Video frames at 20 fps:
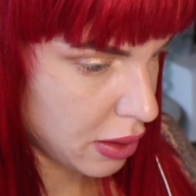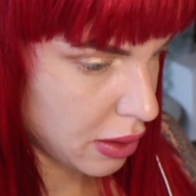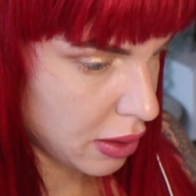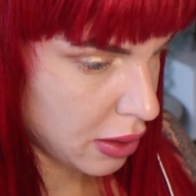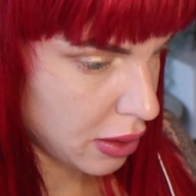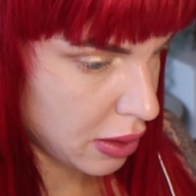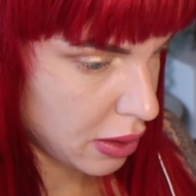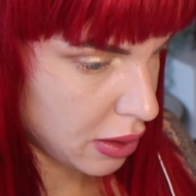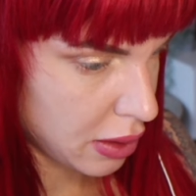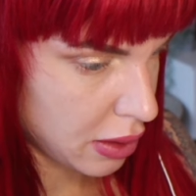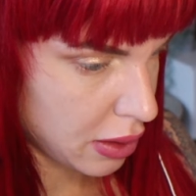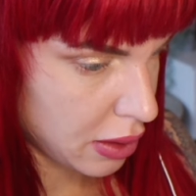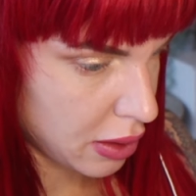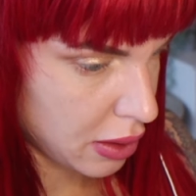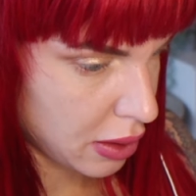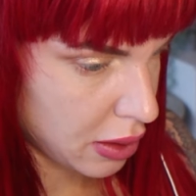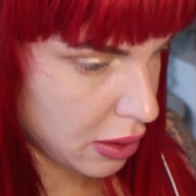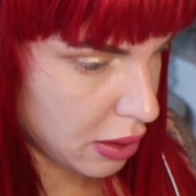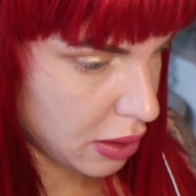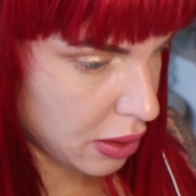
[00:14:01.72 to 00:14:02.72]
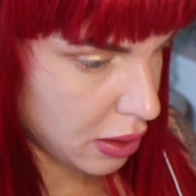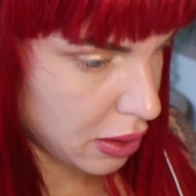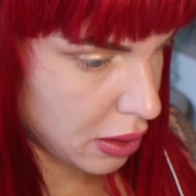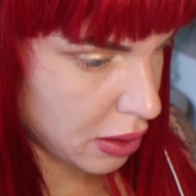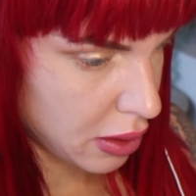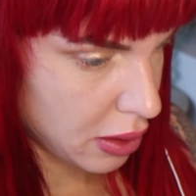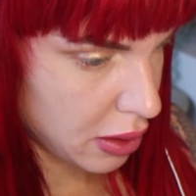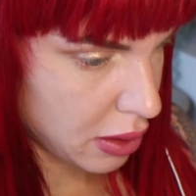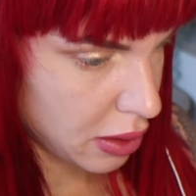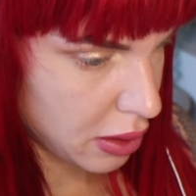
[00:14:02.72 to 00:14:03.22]

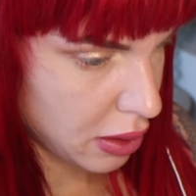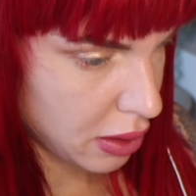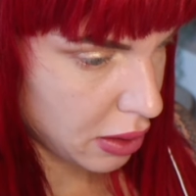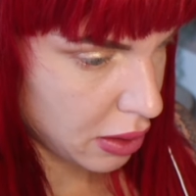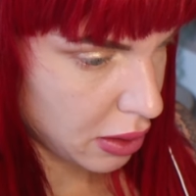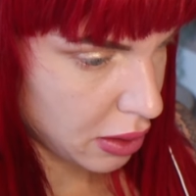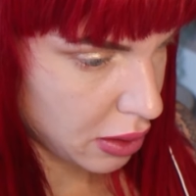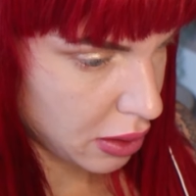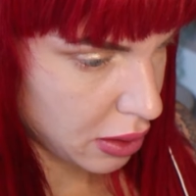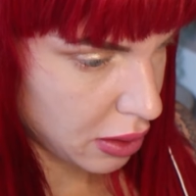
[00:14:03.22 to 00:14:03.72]
(not speaking)